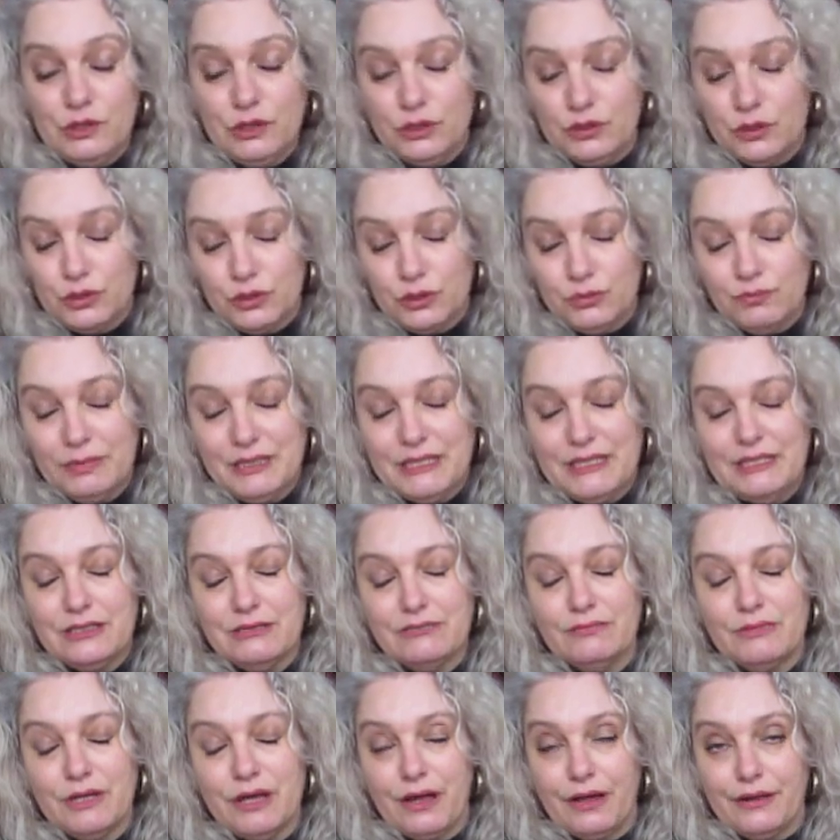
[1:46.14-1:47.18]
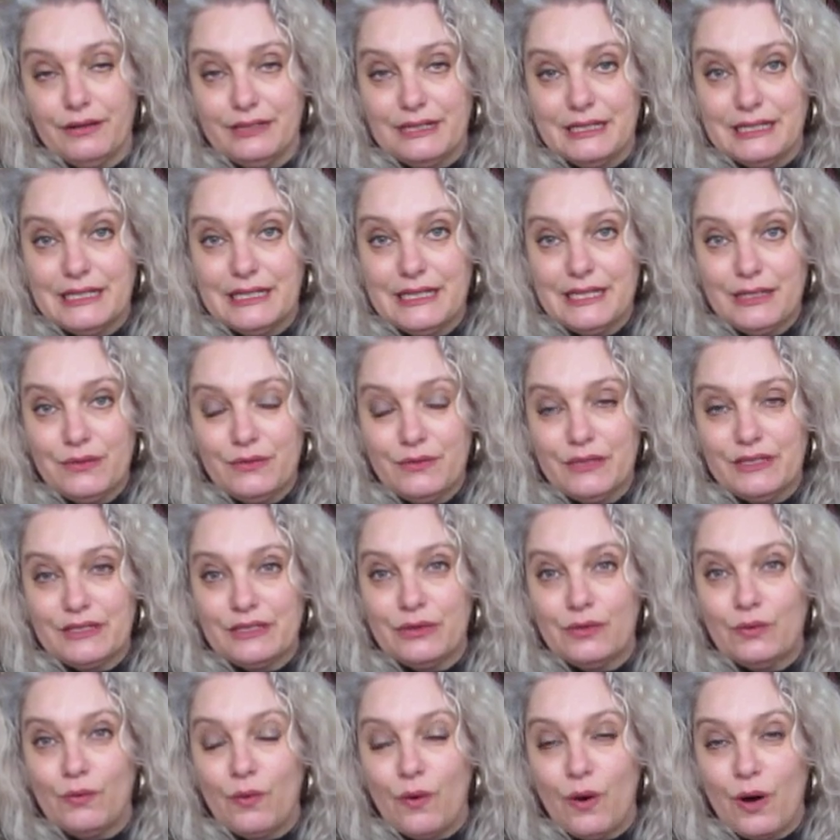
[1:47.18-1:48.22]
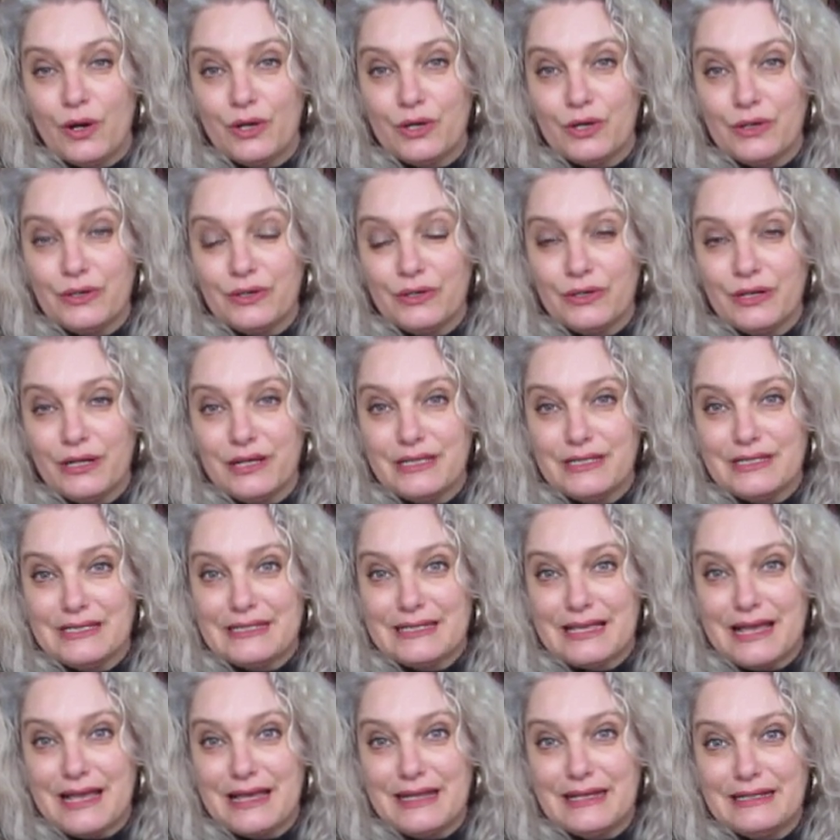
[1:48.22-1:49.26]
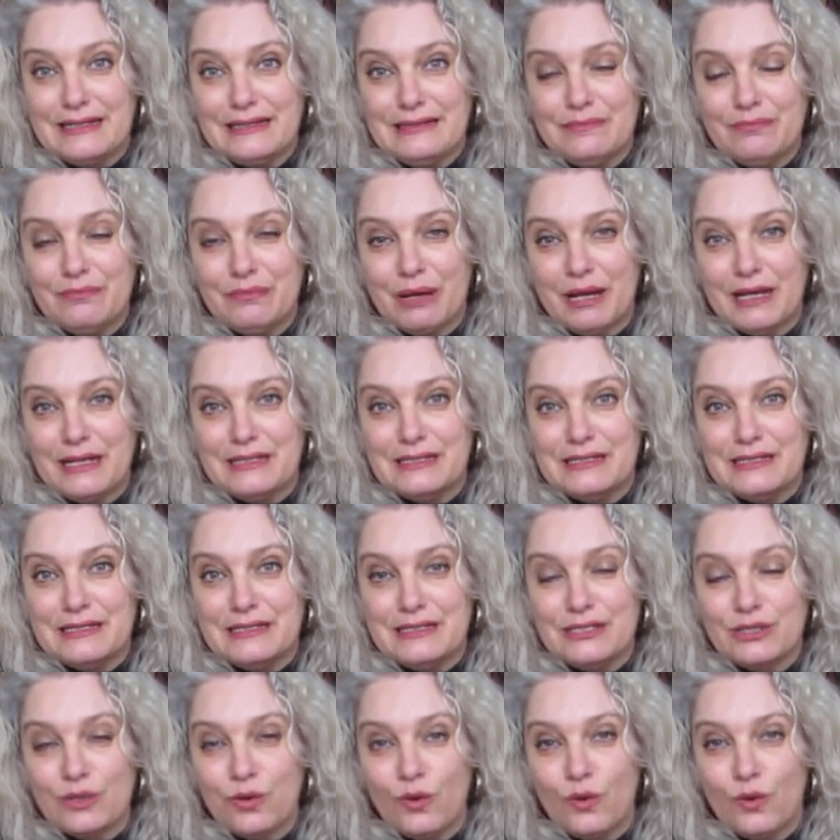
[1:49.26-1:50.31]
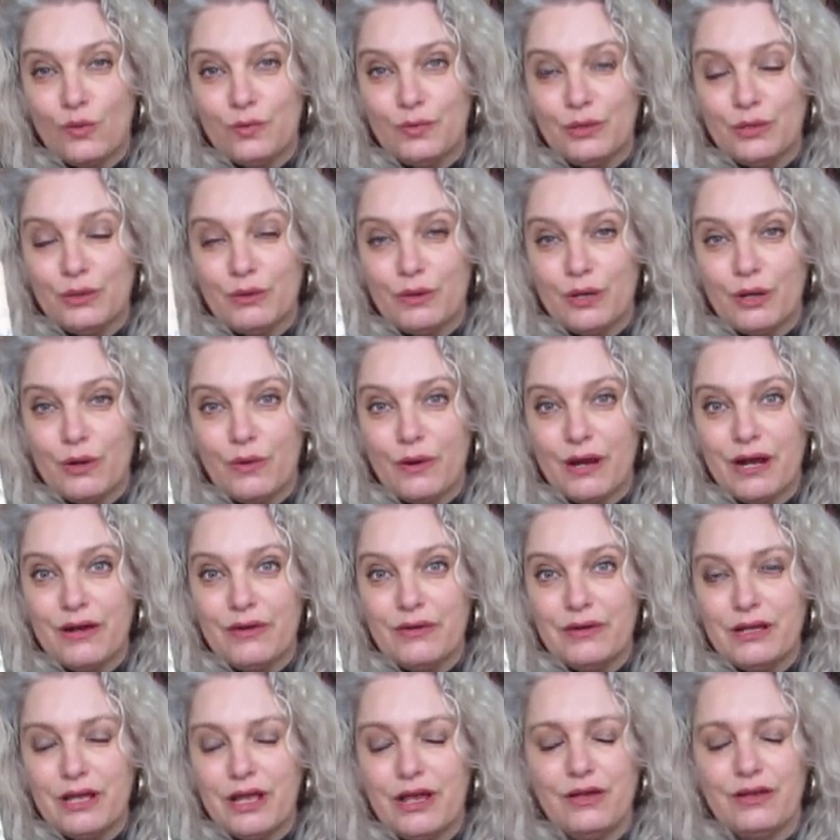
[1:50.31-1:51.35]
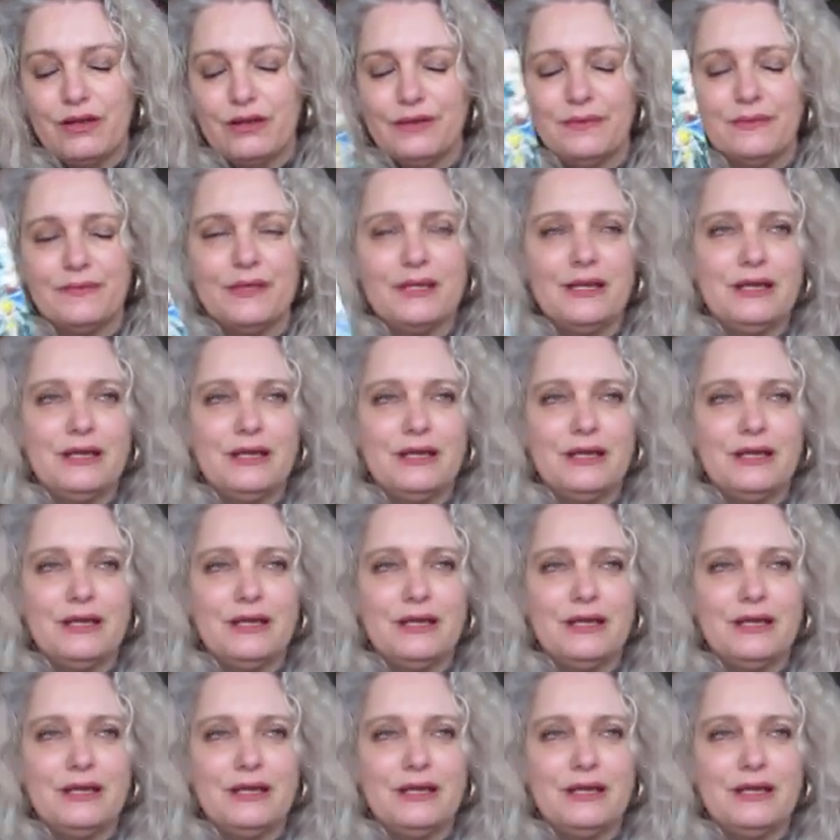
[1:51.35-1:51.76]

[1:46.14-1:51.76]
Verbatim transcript: could be uh, dealing with the water uh, sign, Pisces, Scorpio, Aquarius, uh,